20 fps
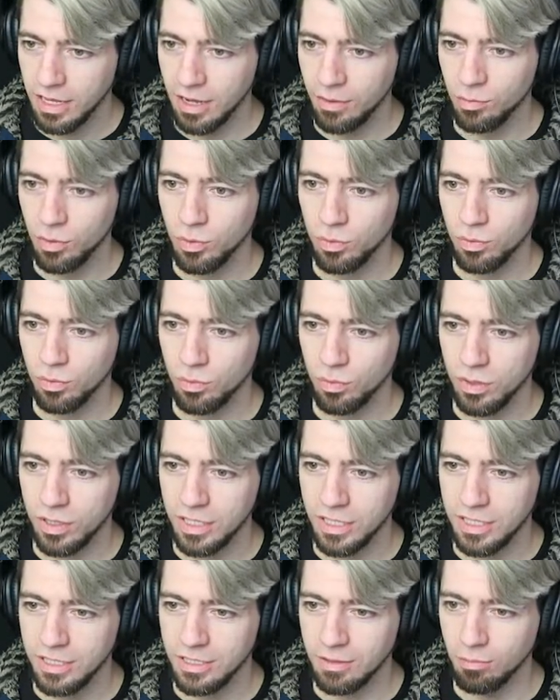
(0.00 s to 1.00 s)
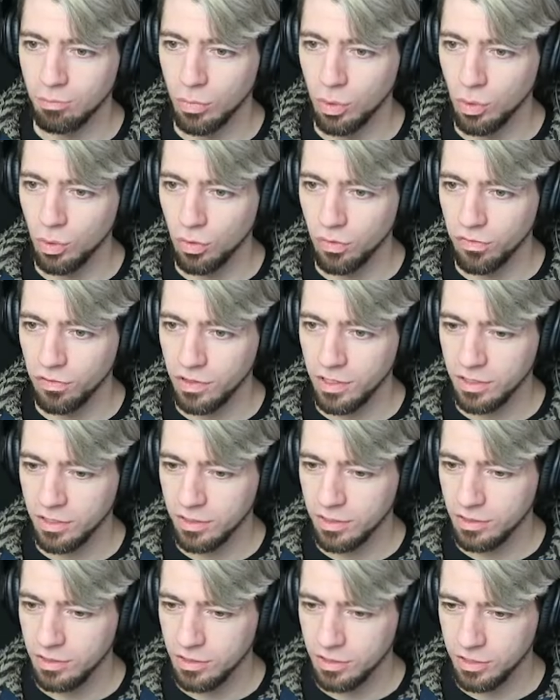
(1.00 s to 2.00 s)
And we need to morph it.
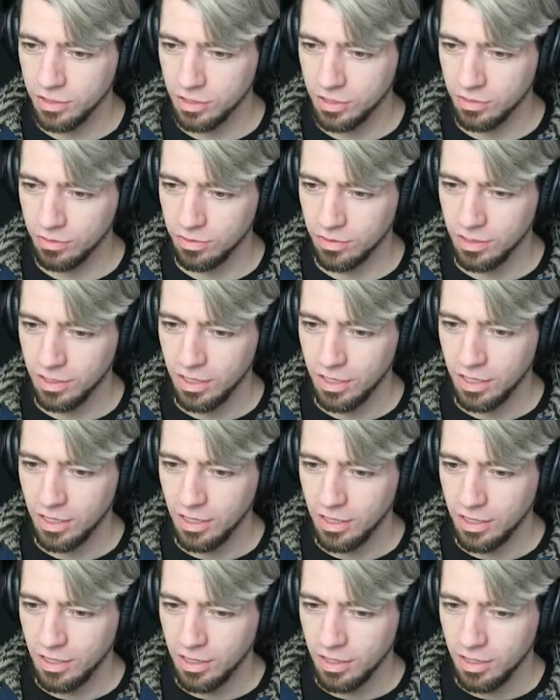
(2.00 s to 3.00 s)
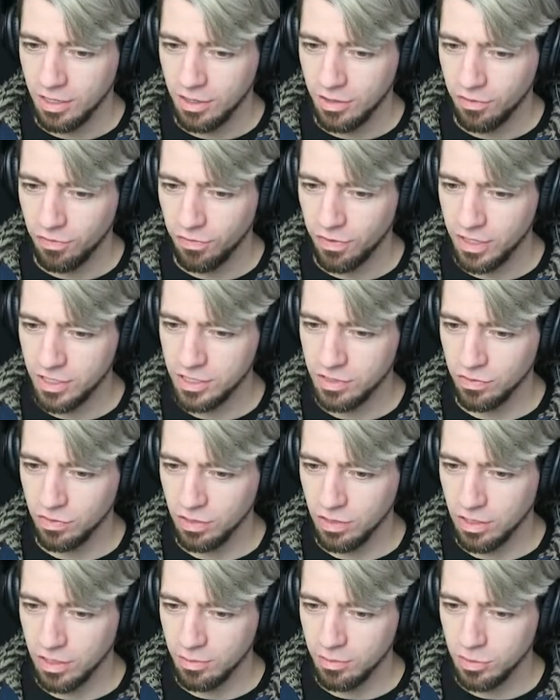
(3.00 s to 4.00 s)
So, first of
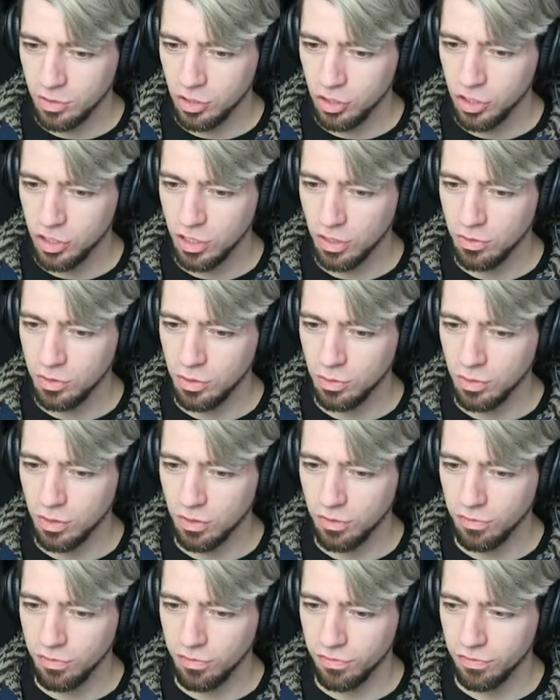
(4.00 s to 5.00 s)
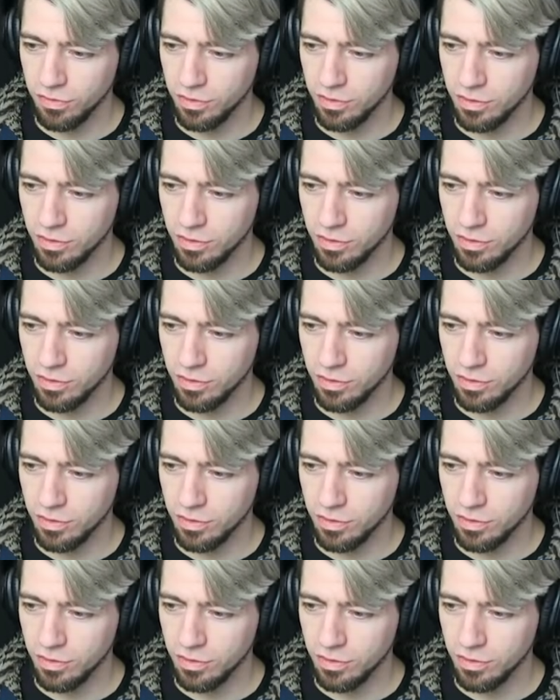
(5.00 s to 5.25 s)
all, I'm going to show you off.